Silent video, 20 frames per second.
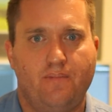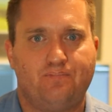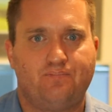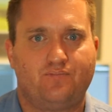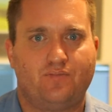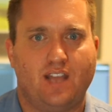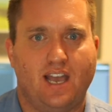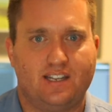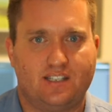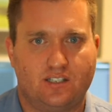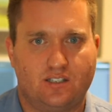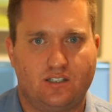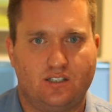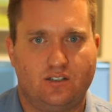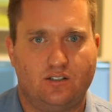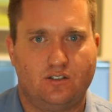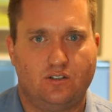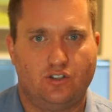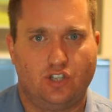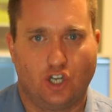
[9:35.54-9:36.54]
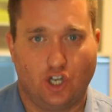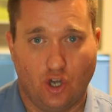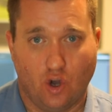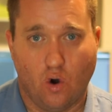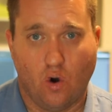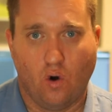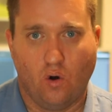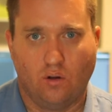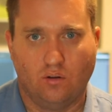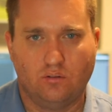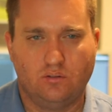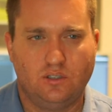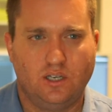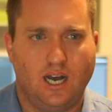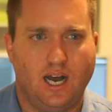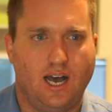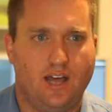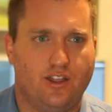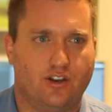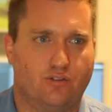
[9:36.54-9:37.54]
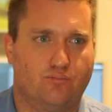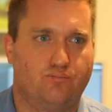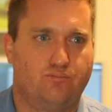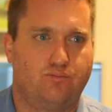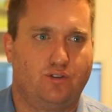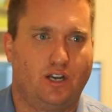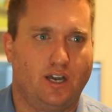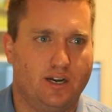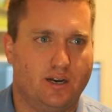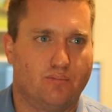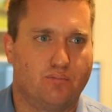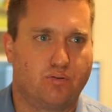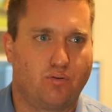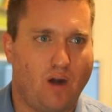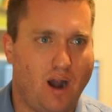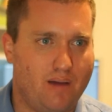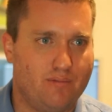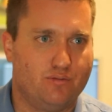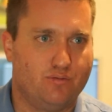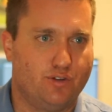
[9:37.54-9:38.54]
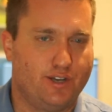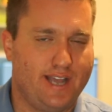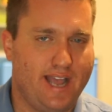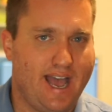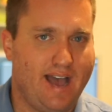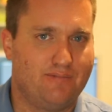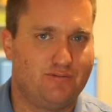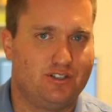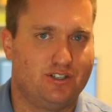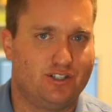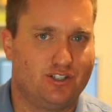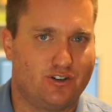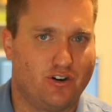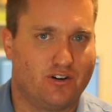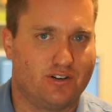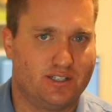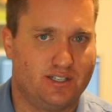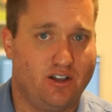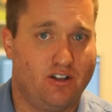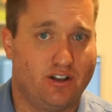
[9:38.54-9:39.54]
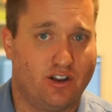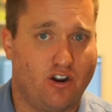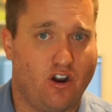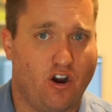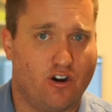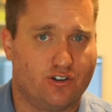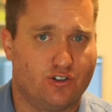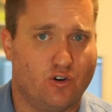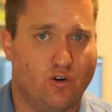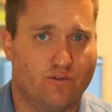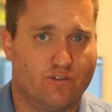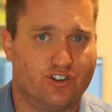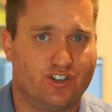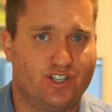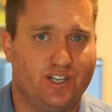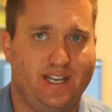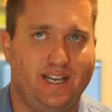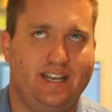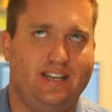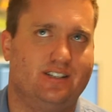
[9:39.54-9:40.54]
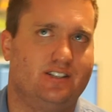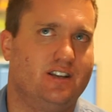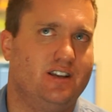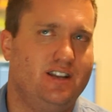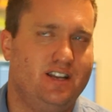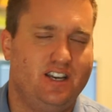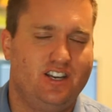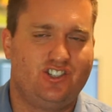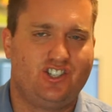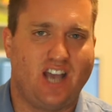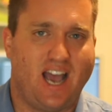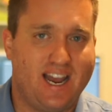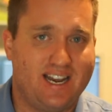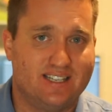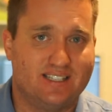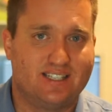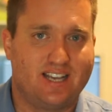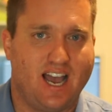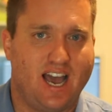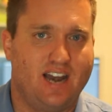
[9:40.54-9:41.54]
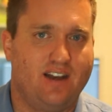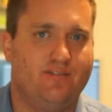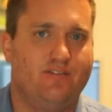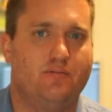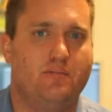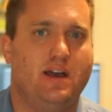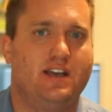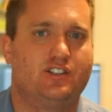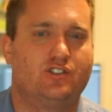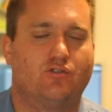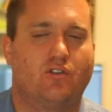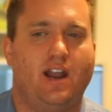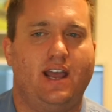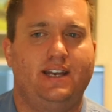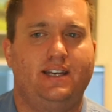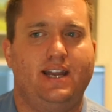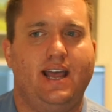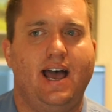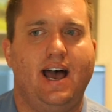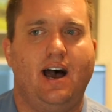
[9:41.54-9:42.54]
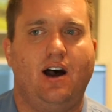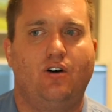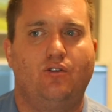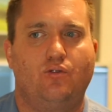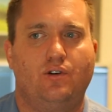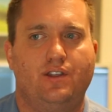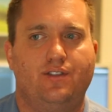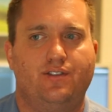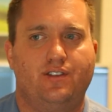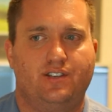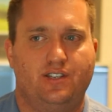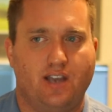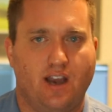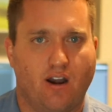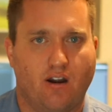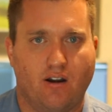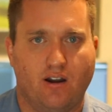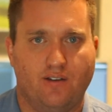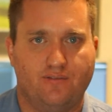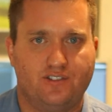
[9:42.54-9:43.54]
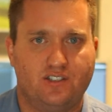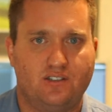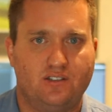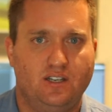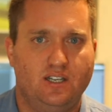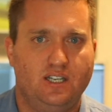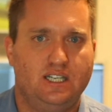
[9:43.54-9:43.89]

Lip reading: That's the goal. They're going to probably have to start selling cars overseas. China's kind of a mess right now with the tariffs.